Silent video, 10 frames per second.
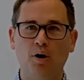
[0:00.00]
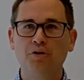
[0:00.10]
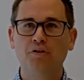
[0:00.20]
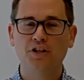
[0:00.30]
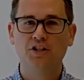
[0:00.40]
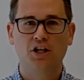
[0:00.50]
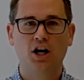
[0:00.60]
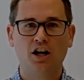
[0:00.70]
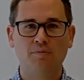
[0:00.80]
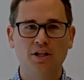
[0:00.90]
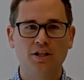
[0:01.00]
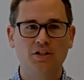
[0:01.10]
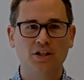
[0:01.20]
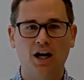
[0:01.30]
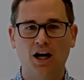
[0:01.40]
both of these
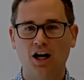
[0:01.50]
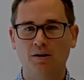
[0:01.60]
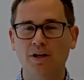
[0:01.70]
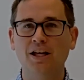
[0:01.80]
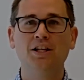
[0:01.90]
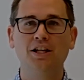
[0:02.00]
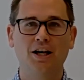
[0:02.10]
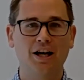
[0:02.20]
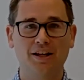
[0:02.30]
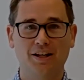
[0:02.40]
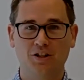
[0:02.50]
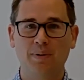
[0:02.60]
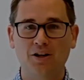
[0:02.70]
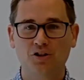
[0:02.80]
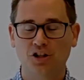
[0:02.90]
economies, India, I think
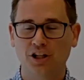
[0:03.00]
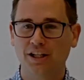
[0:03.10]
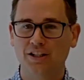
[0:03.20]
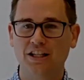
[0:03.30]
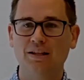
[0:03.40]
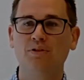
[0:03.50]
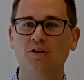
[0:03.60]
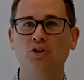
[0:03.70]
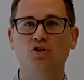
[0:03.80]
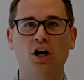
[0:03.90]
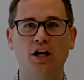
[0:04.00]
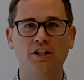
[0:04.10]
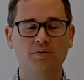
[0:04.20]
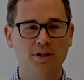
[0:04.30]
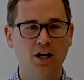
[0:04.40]
especially, seems to be
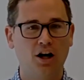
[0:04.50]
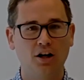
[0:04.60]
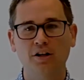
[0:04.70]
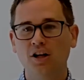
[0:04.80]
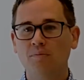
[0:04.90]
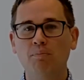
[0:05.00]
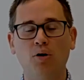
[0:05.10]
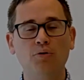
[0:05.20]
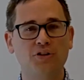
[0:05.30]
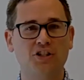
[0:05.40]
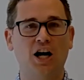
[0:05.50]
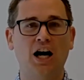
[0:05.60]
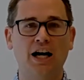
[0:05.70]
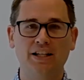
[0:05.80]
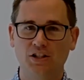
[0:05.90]
trying to be on both
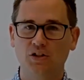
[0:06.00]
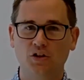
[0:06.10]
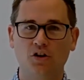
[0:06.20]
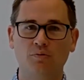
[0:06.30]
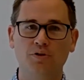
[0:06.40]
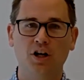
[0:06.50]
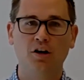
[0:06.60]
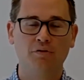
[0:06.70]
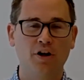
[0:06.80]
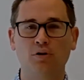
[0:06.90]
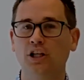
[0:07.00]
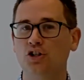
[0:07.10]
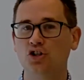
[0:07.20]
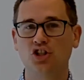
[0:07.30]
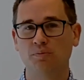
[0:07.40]
sides in terms of their
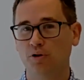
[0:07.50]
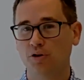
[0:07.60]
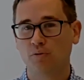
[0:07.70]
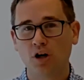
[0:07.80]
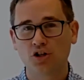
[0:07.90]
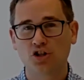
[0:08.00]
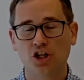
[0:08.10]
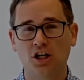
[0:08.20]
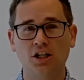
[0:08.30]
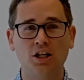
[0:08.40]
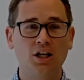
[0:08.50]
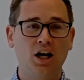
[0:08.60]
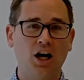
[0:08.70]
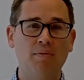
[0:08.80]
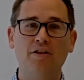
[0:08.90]
relationship with Russia
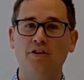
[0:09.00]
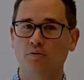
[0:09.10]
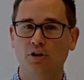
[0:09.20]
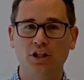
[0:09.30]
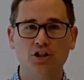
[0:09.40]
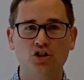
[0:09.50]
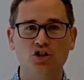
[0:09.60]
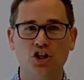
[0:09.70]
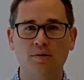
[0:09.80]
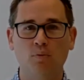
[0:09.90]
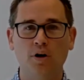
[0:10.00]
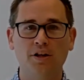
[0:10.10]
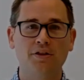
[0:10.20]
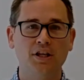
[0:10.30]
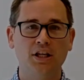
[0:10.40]
and their relationship
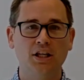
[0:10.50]
with